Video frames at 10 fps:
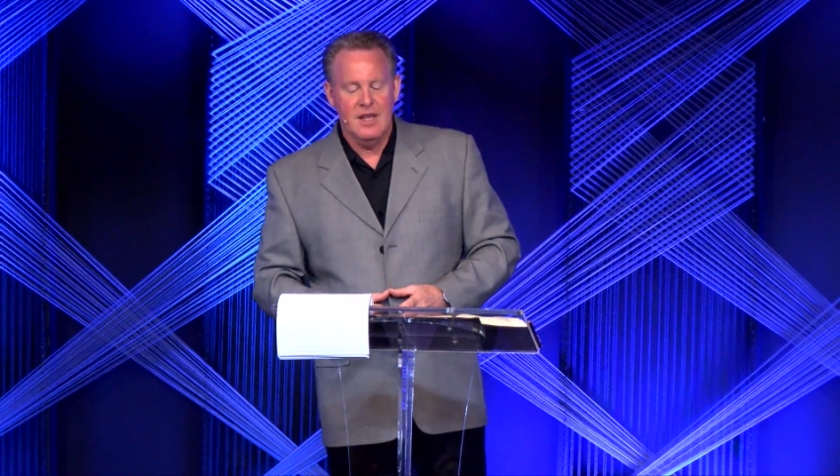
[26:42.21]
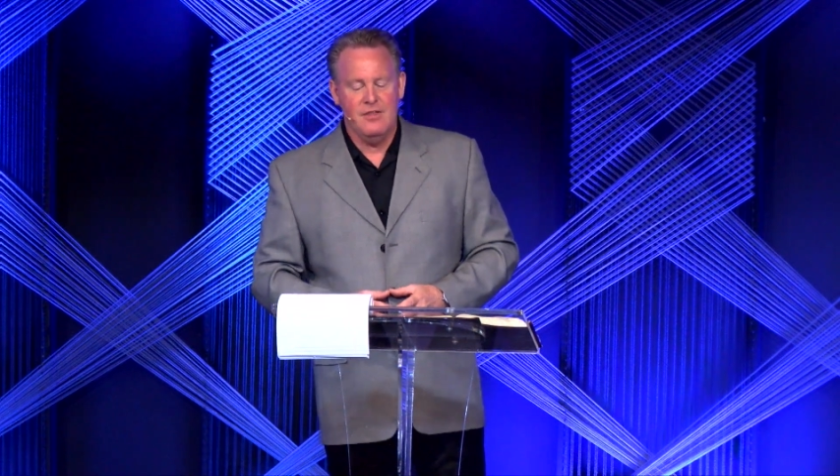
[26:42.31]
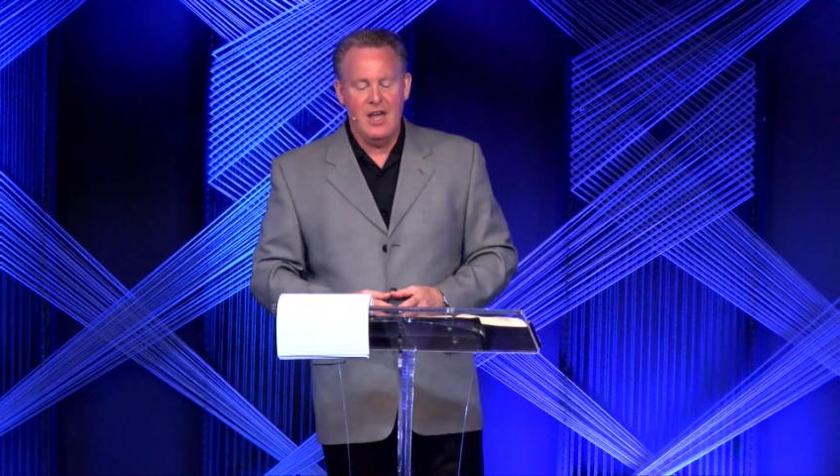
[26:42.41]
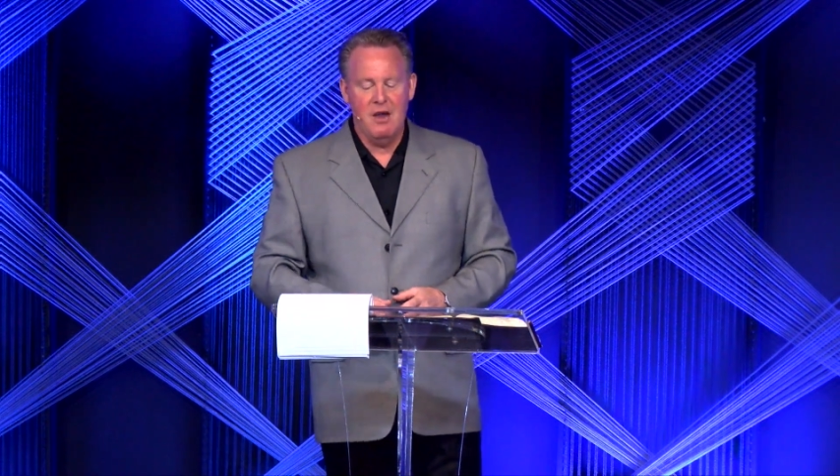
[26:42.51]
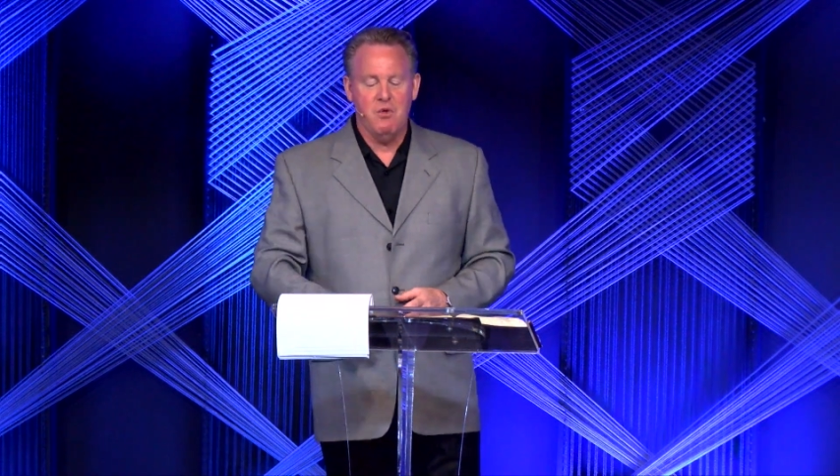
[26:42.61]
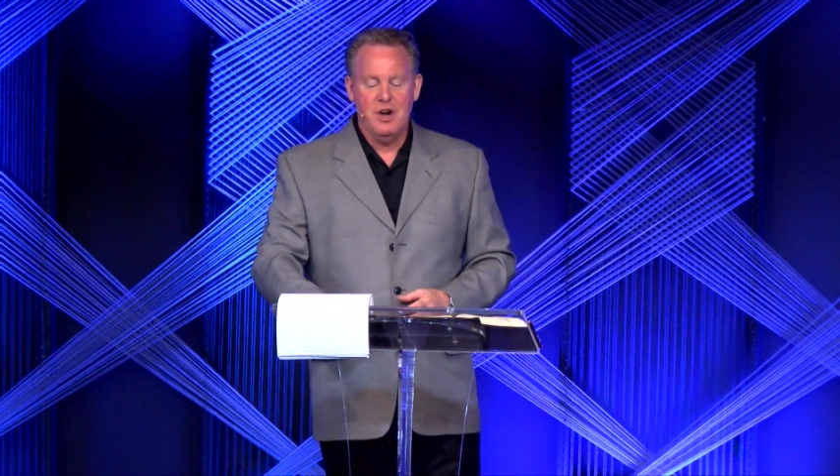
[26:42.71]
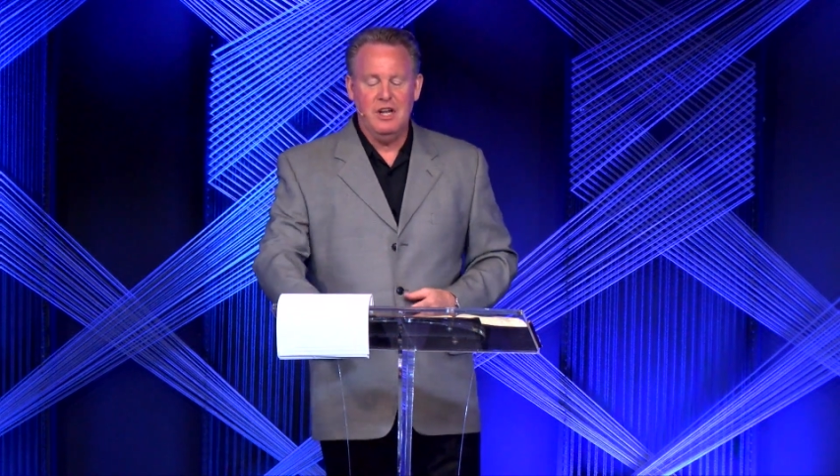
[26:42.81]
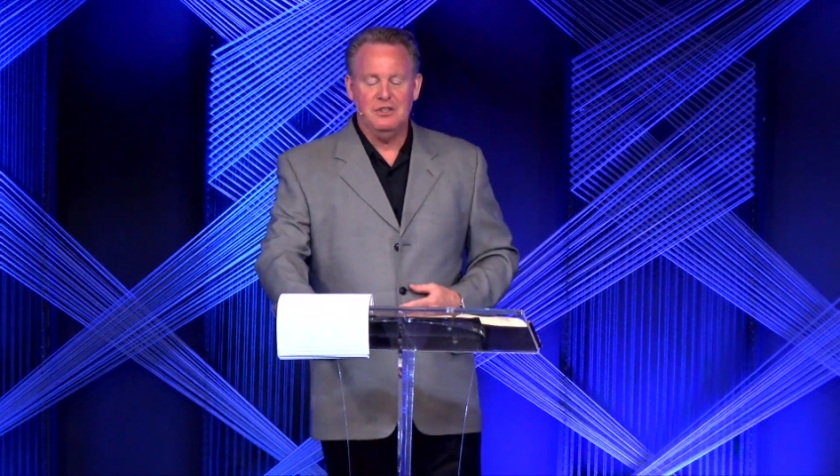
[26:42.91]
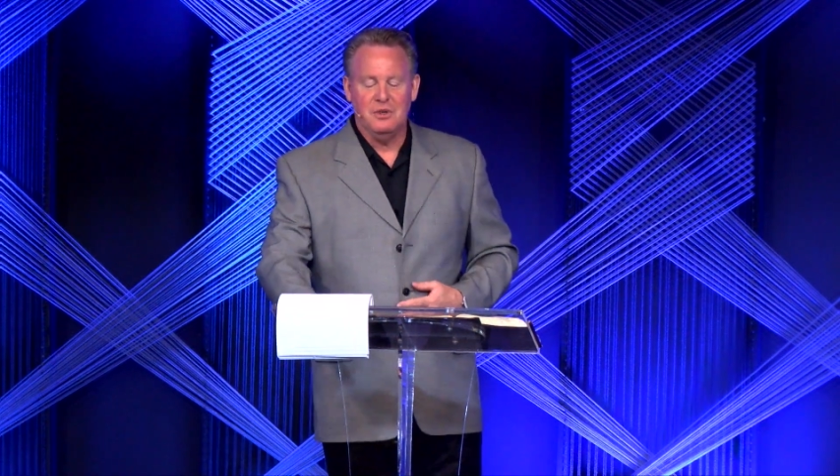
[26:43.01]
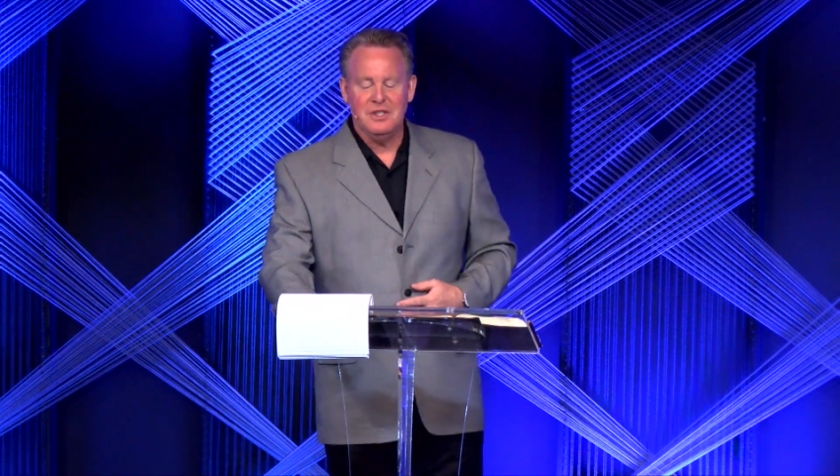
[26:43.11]
They weren't
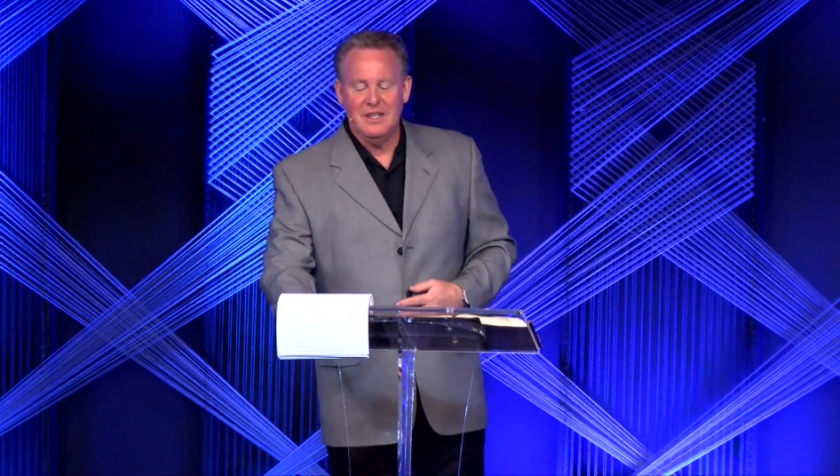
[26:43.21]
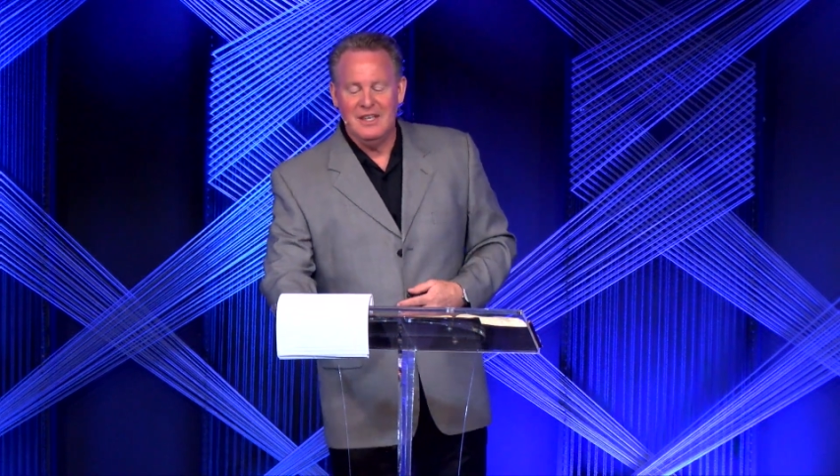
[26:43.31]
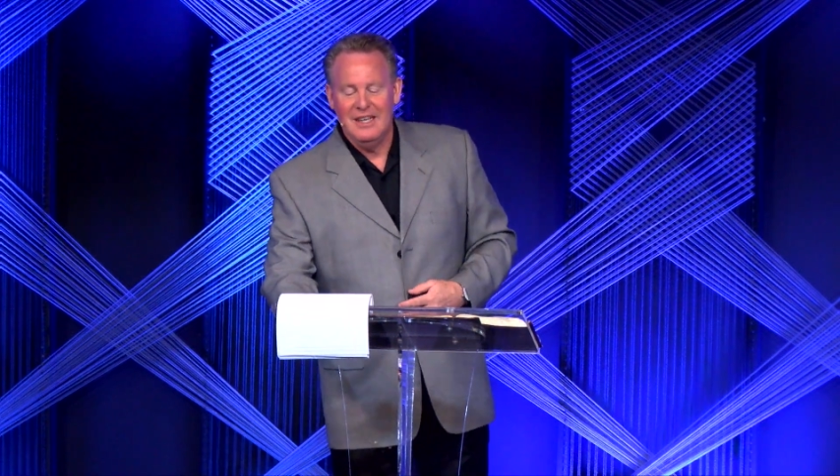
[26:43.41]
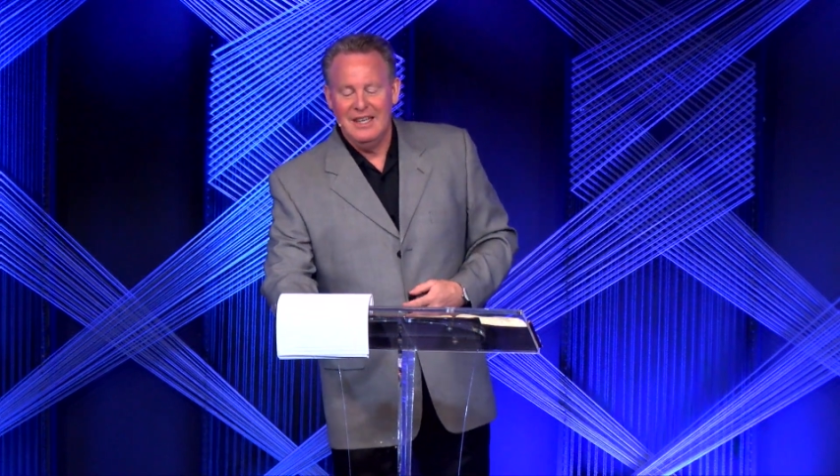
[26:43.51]
interested.